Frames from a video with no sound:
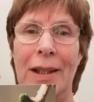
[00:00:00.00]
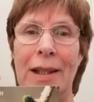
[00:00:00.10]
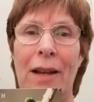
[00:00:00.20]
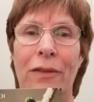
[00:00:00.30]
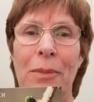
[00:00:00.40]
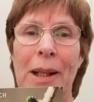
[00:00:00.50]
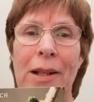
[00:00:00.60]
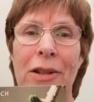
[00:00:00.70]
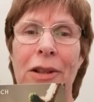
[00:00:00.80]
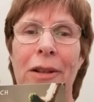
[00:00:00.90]
this sound
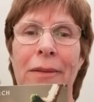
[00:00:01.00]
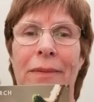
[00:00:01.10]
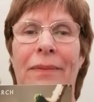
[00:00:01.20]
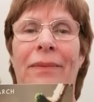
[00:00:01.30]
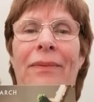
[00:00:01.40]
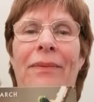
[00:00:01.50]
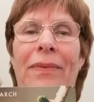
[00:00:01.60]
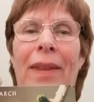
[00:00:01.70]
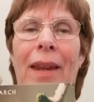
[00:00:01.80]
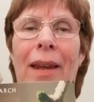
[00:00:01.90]
familiar to you?
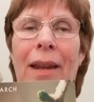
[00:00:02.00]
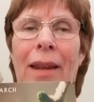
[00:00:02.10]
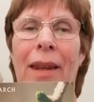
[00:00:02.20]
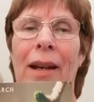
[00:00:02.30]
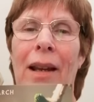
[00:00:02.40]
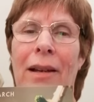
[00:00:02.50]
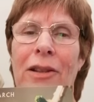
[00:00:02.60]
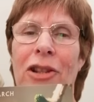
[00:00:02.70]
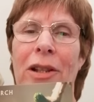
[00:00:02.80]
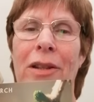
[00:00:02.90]
The
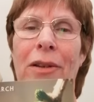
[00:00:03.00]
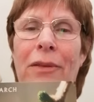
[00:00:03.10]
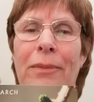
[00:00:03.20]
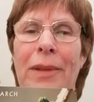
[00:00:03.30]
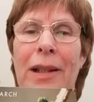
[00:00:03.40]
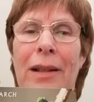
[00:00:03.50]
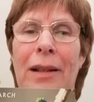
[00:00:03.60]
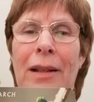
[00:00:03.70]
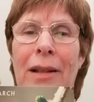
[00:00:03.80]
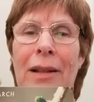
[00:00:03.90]
larch is the common
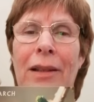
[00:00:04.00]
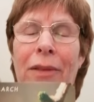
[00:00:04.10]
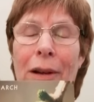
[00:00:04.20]
The